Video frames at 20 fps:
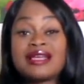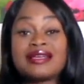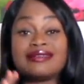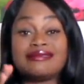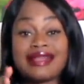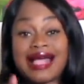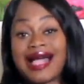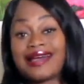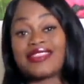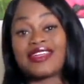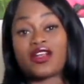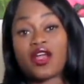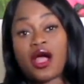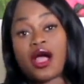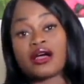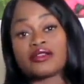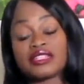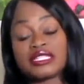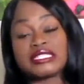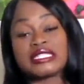now that
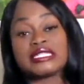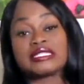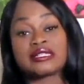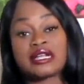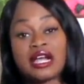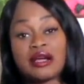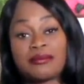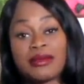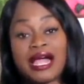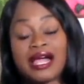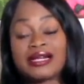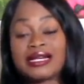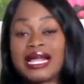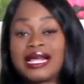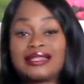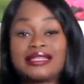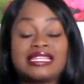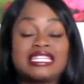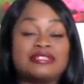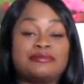all this has come out,
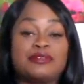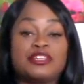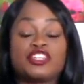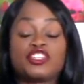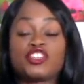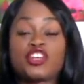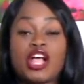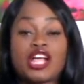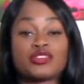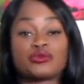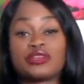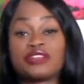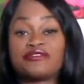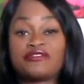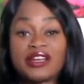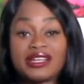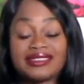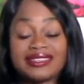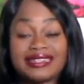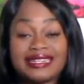now that he's being charged with a
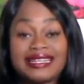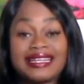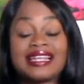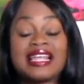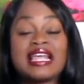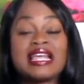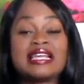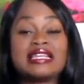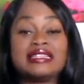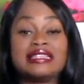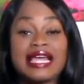felony,